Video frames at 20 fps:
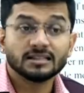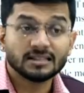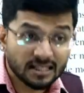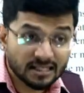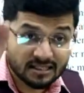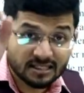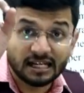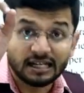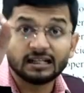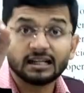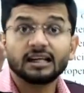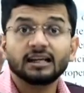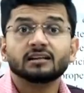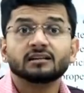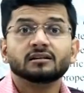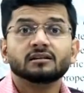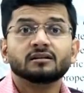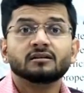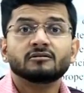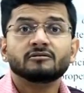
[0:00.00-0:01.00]

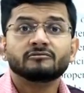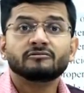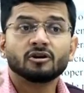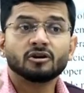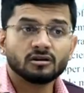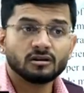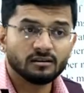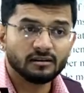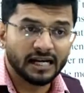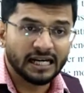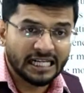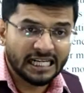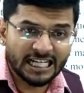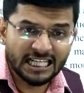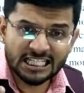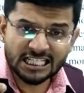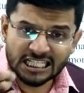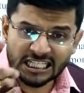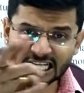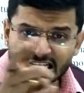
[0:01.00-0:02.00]
consistently for
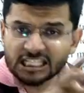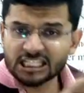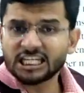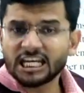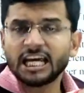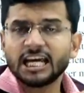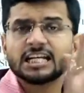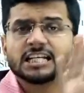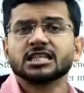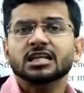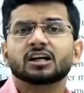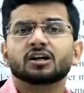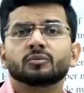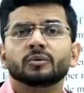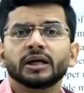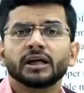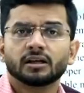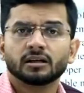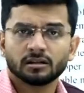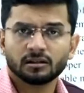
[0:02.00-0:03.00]
at least 6 days
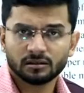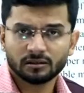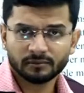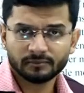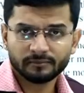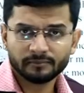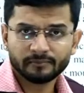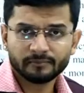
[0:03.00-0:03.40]
a week.